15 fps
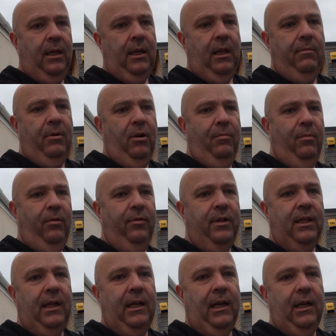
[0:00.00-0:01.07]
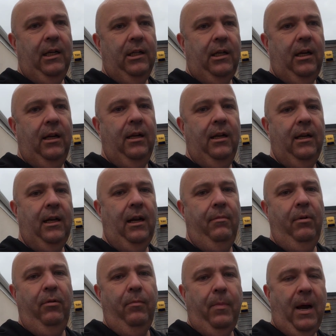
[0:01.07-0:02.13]
get the motor movers engaged, get it
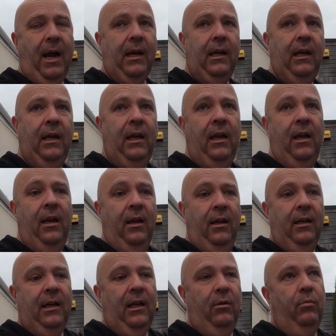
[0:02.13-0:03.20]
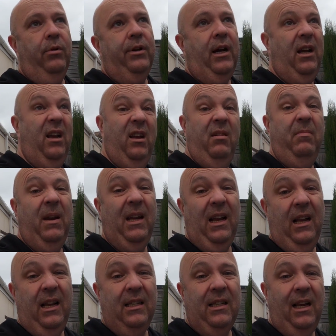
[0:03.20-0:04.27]
moved back, get the wood out, make it
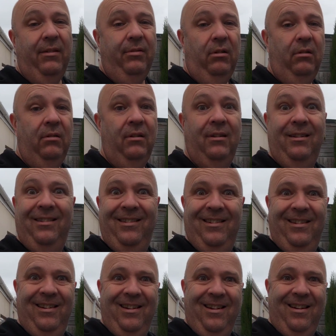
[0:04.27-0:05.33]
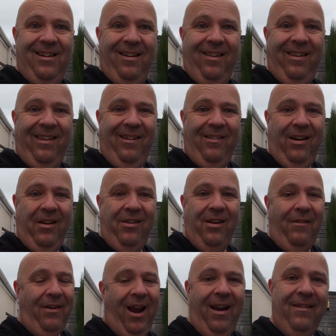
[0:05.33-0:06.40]
less level. See you in a
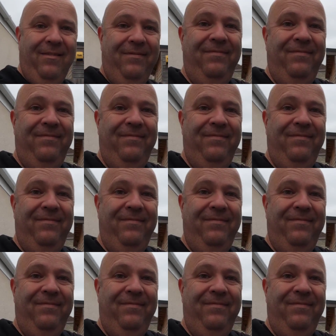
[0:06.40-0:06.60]
jiffy.